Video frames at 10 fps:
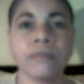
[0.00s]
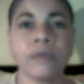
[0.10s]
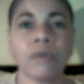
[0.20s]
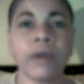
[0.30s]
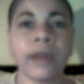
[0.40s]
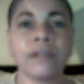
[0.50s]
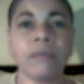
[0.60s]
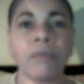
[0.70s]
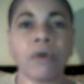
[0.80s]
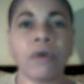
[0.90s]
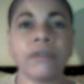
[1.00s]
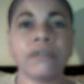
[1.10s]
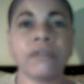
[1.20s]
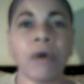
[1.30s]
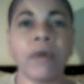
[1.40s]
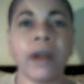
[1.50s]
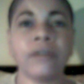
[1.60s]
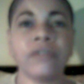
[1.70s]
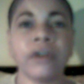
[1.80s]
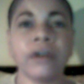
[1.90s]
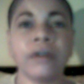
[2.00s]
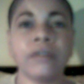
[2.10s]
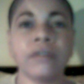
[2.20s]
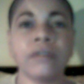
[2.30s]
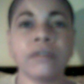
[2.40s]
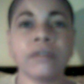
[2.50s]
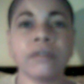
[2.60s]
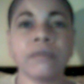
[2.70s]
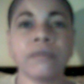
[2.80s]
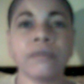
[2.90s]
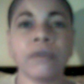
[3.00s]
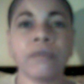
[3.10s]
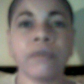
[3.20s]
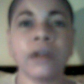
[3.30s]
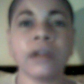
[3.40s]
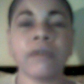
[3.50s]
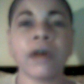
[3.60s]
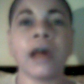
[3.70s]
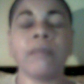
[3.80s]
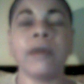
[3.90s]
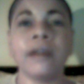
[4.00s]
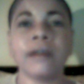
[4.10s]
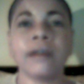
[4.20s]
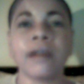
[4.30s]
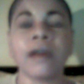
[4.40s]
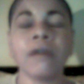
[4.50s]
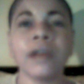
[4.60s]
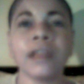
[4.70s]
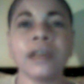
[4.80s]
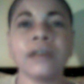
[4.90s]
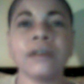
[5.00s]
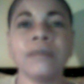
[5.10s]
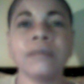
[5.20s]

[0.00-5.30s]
want to ask any more questions about what I shared, just feel free to leave a comment. Alright, thank you.